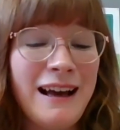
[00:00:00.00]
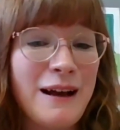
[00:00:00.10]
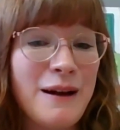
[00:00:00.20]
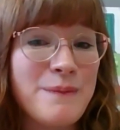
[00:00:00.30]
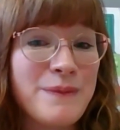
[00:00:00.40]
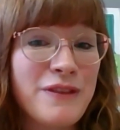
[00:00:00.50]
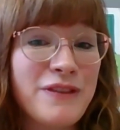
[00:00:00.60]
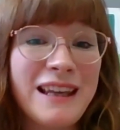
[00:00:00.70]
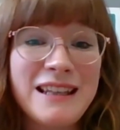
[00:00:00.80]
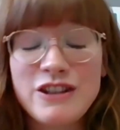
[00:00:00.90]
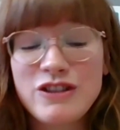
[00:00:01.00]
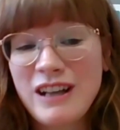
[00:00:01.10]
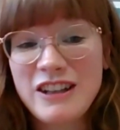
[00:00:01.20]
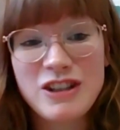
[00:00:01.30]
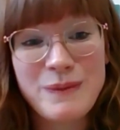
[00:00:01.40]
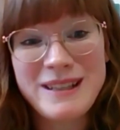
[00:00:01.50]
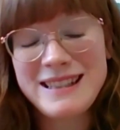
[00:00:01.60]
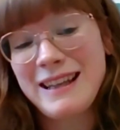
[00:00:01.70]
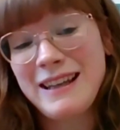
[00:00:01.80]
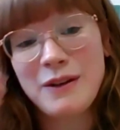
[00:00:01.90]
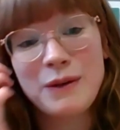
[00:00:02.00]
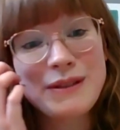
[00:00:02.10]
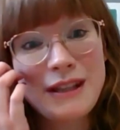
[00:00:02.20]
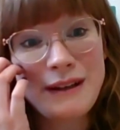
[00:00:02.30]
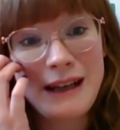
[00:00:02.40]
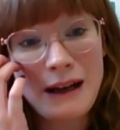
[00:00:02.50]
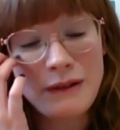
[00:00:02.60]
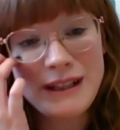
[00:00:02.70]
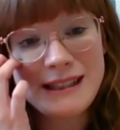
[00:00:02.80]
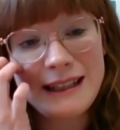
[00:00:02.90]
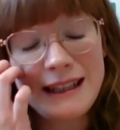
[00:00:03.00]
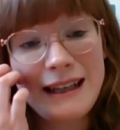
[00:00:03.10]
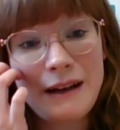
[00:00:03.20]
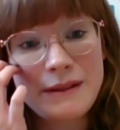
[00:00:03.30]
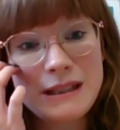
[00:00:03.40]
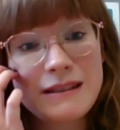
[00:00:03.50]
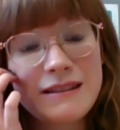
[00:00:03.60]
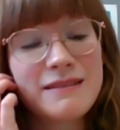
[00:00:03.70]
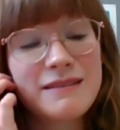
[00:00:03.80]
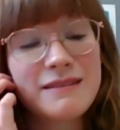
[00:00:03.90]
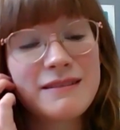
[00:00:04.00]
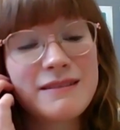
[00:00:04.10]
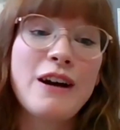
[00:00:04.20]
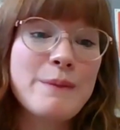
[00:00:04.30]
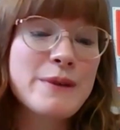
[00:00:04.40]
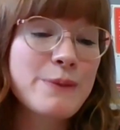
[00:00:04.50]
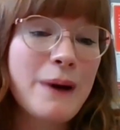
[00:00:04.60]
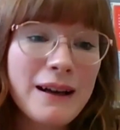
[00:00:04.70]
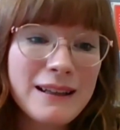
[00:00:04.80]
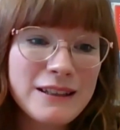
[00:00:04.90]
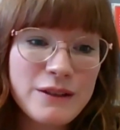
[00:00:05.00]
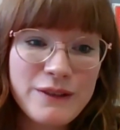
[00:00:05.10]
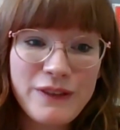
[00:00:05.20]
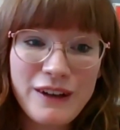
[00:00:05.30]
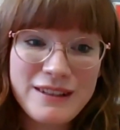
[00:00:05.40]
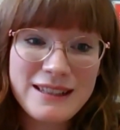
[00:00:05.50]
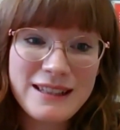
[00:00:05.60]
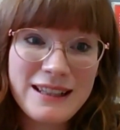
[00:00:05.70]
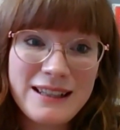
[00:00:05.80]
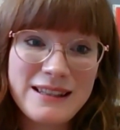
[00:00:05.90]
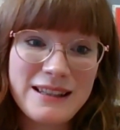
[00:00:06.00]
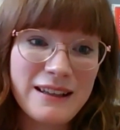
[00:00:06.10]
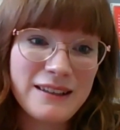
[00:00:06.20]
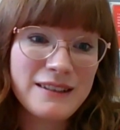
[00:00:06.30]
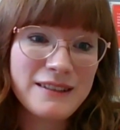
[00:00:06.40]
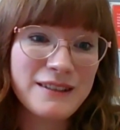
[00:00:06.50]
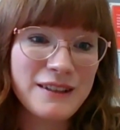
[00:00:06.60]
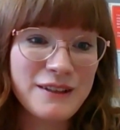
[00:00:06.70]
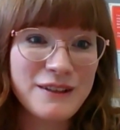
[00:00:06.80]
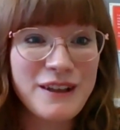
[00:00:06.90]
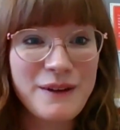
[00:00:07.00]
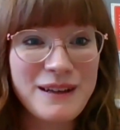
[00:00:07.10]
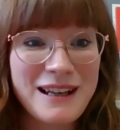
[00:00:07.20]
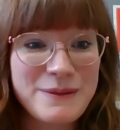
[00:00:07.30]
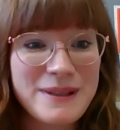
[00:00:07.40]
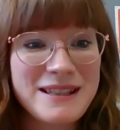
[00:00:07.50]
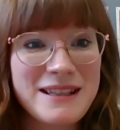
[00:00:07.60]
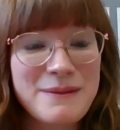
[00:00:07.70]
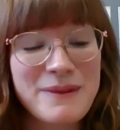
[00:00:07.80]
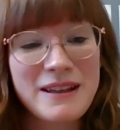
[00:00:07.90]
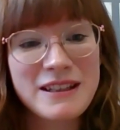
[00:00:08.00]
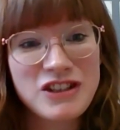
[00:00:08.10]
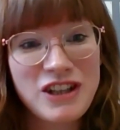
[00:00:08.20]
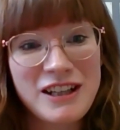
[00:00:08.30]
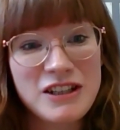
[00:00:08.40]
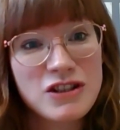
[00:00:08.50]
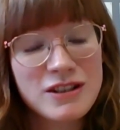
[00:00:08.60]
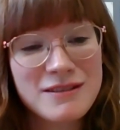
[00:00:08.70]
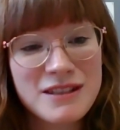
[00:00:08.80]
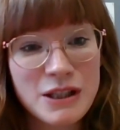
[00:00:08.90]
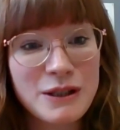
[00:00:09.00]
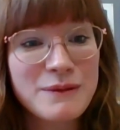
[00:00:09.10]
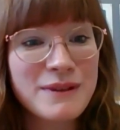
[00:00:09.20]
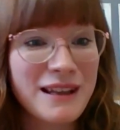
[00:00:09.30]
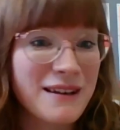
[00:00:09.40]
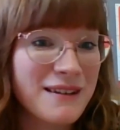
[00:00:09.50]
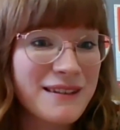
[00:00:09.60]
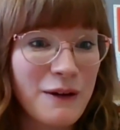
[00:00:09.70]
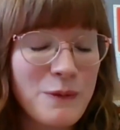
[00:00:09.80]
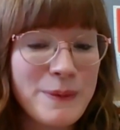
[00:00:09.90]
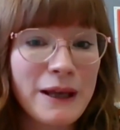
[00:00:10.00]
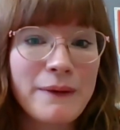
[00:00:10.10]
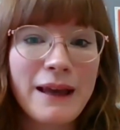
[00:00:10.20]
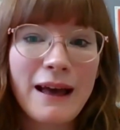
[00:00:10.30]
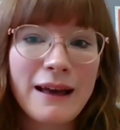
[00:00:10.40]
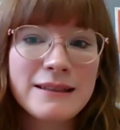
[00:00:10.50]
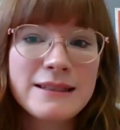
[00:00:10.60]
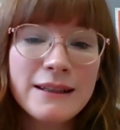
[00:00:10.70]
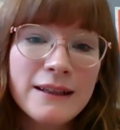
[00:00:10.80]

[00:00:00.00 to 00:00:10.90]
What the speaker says: The industrial action we're seeing also now recently announced this term as well in universities that, unless we see something change soon, then that will be going ahead.